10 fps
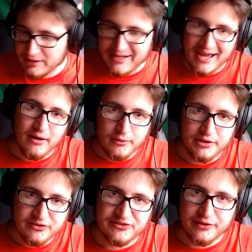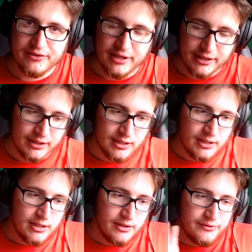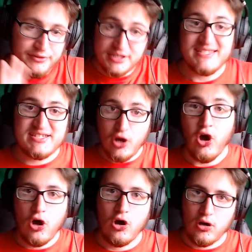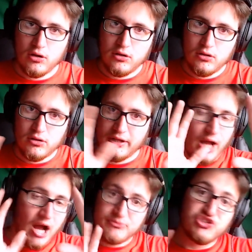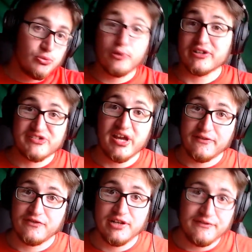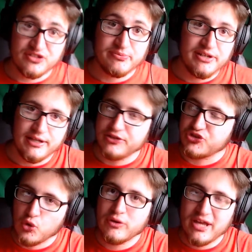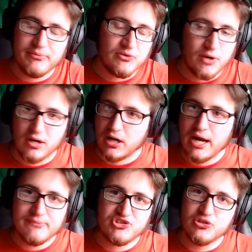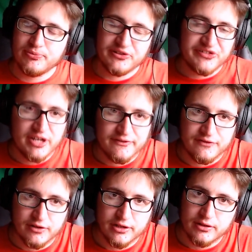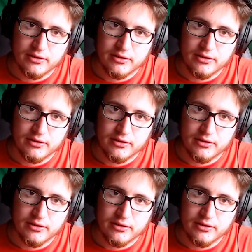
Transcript: Now here's the thing, I'm super excited for Need for Speed Heat, don't get me wrong, I am super excited for it,